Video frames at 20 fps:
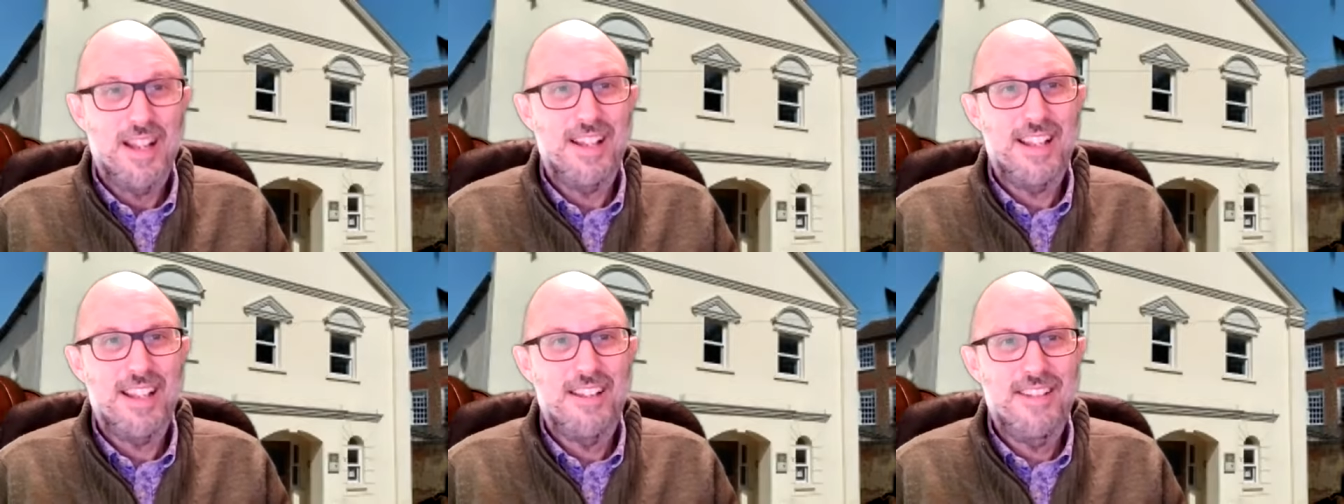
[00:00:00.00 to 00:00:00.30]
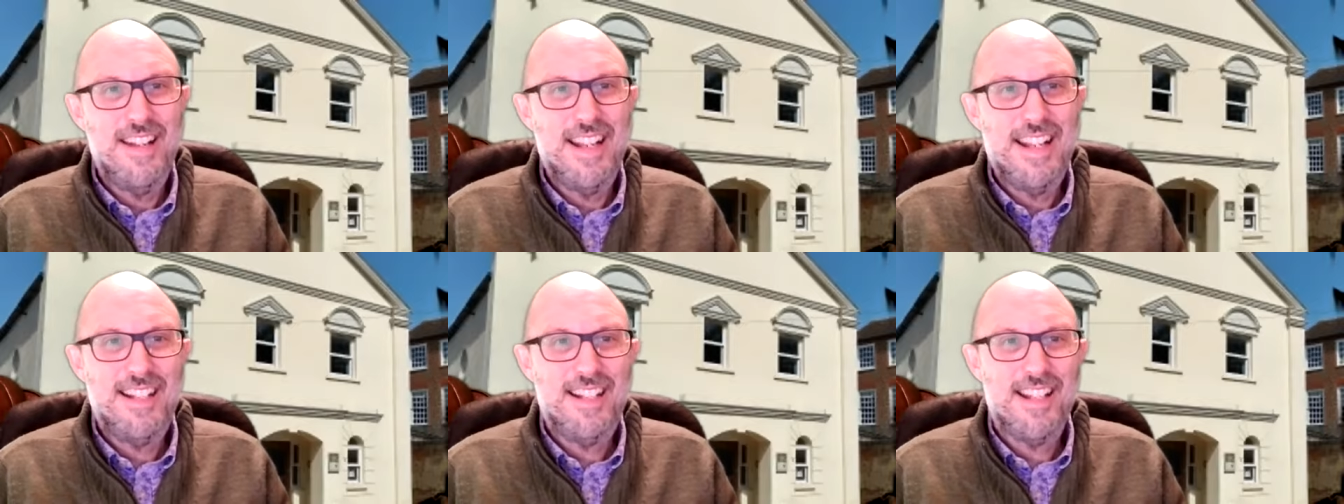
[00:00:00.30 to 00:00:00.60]
you
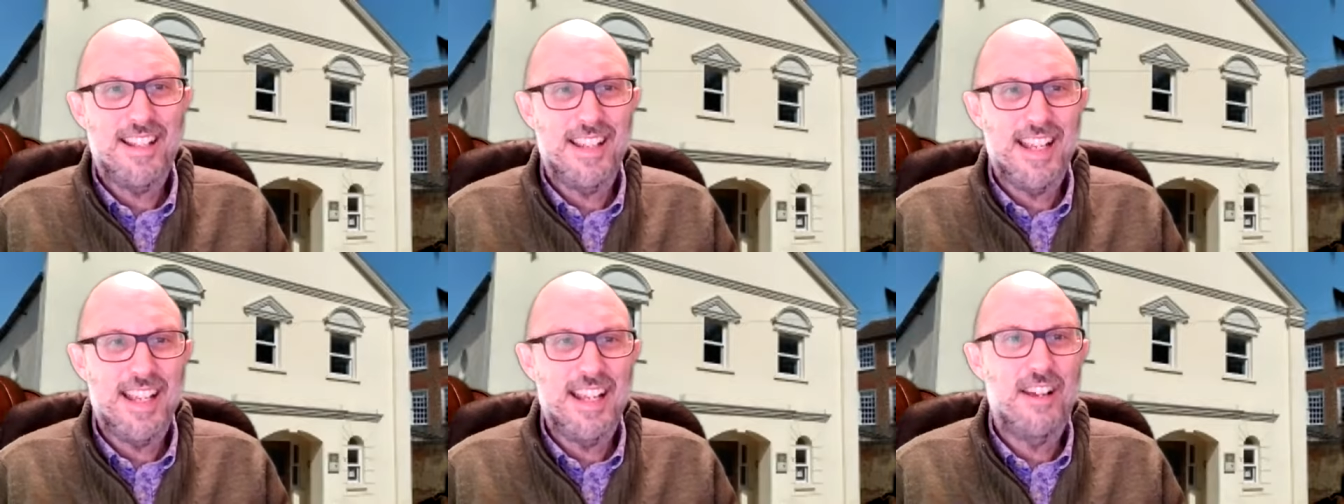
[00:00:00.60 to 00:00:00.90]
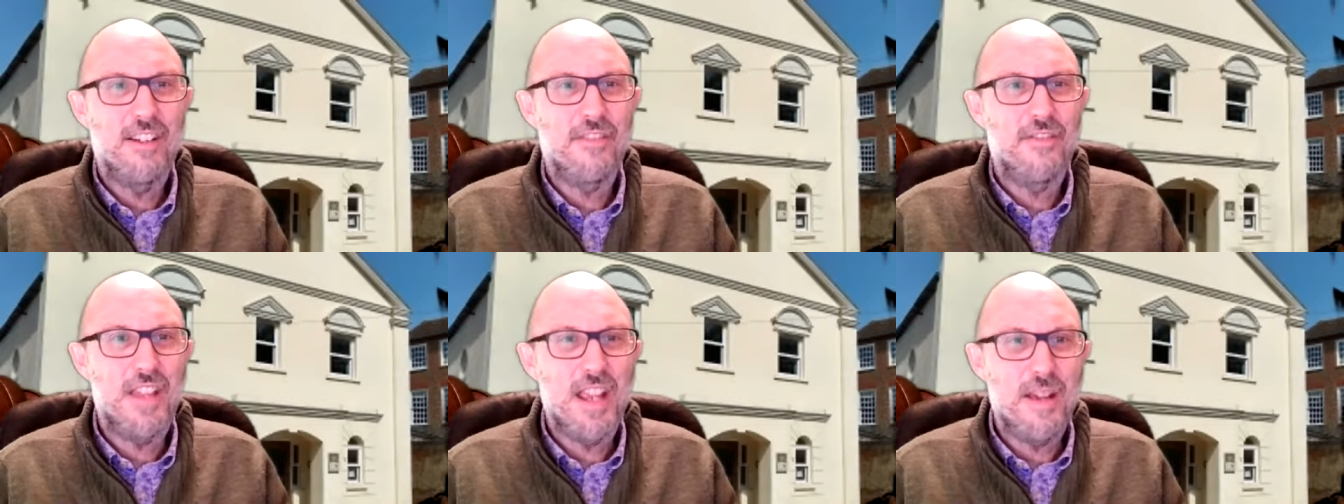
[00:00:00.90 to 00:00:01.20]
need to
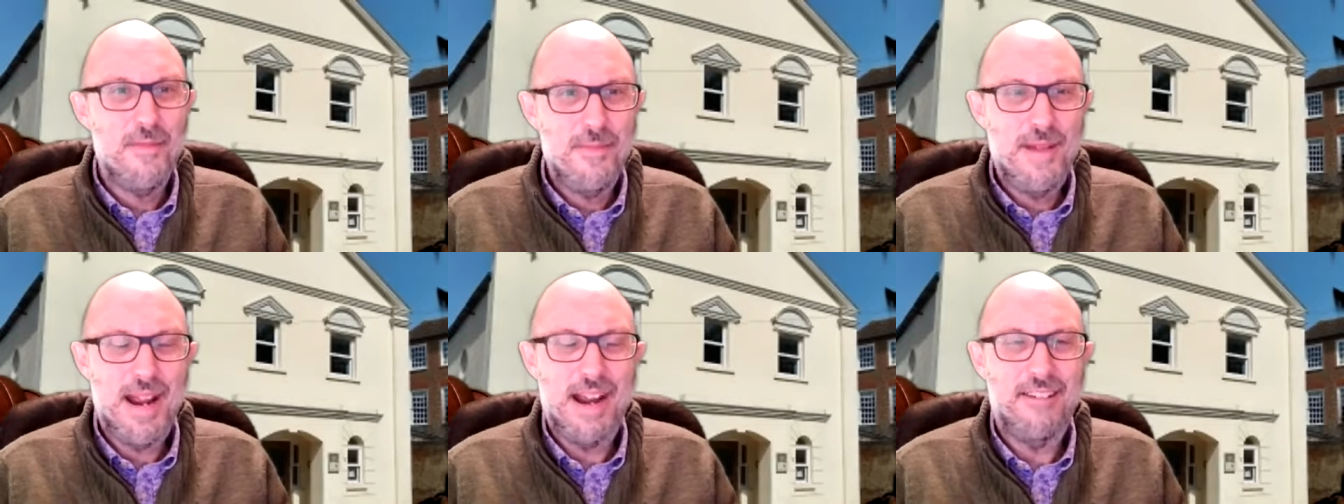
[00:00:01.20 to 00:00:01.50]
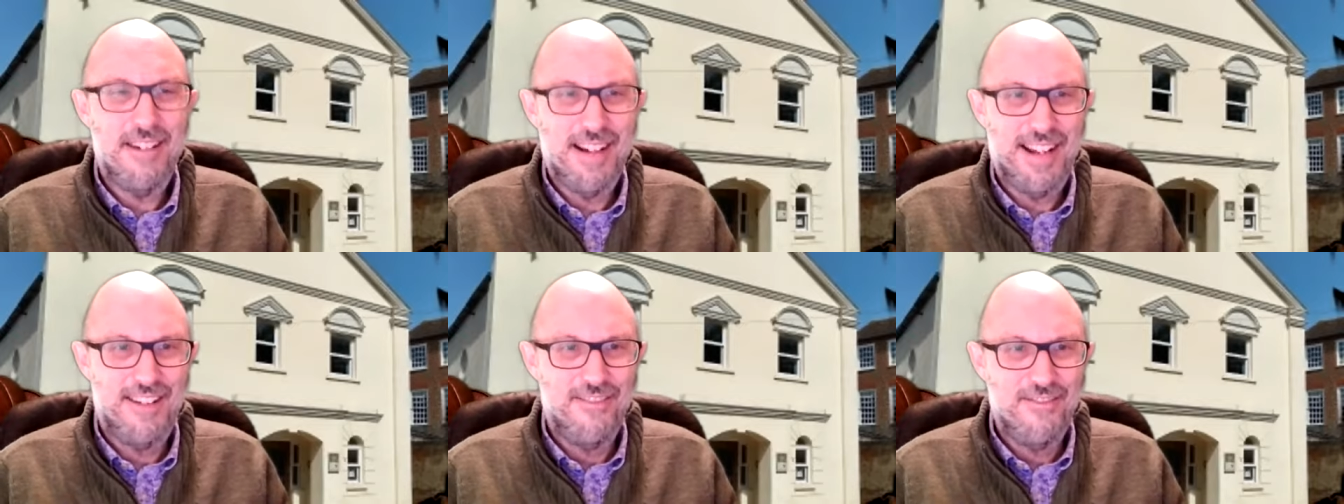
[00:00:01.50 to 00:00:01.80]
think of the
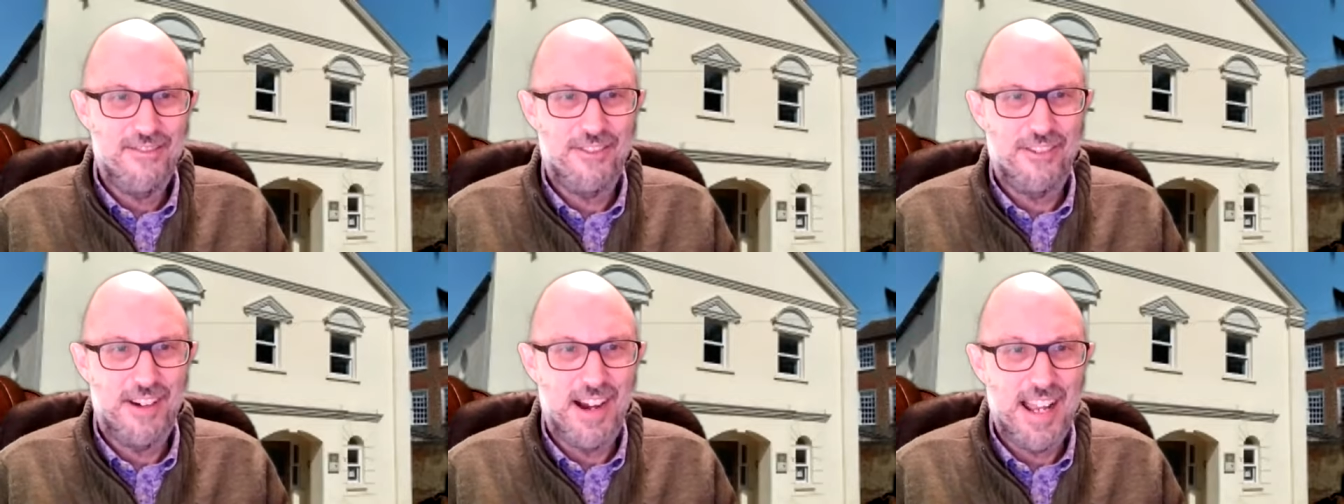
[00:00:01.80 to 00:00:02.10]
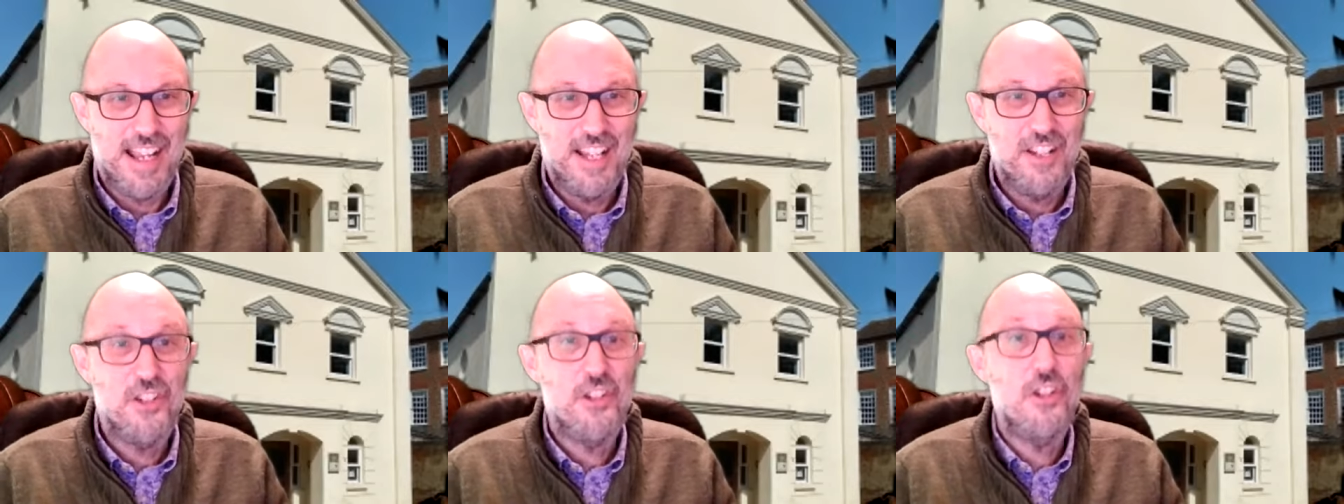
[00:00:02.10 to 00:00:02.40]
american
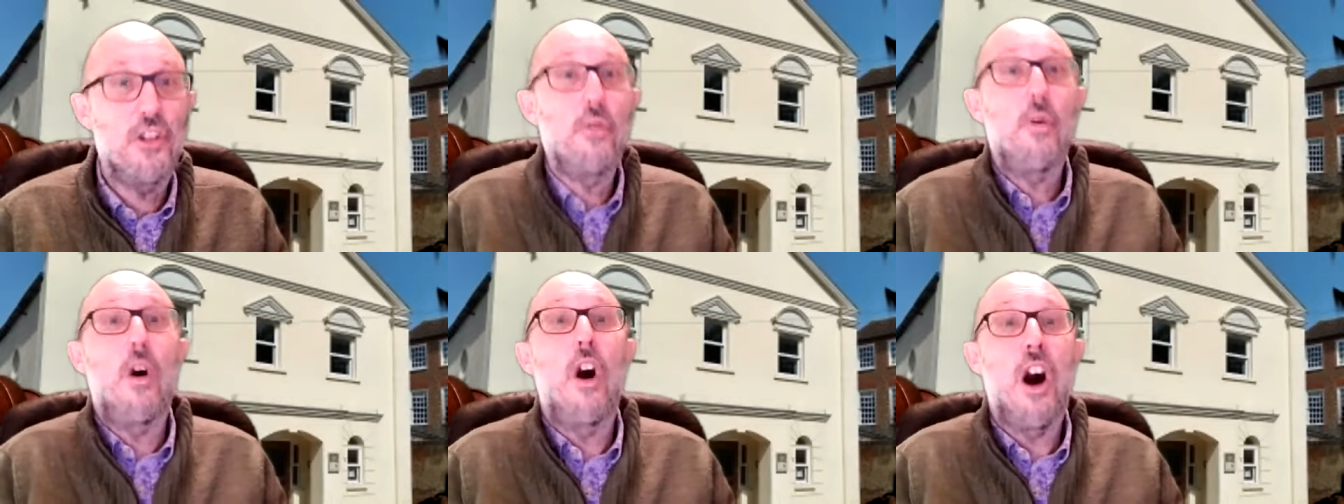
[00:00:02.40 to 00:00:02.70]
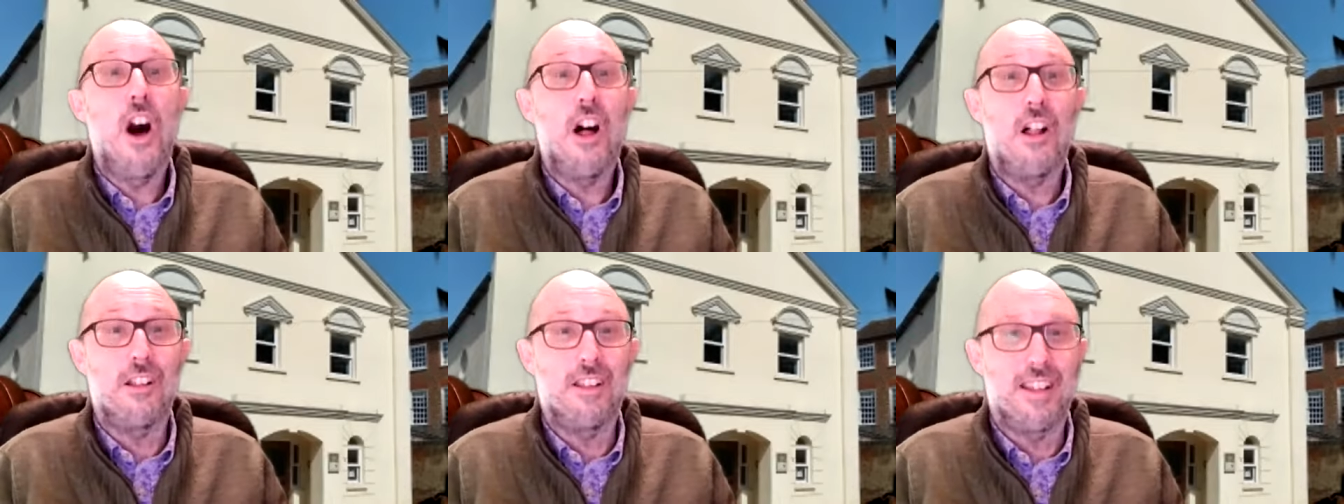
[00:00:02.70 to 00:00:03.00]
phrase you
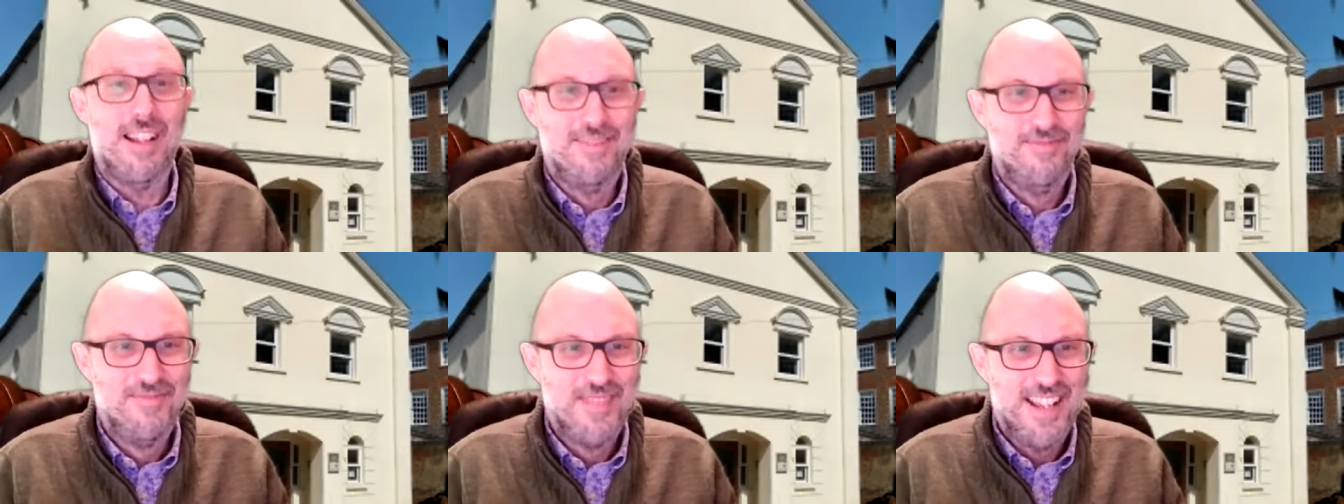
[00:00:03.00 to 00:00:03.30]
all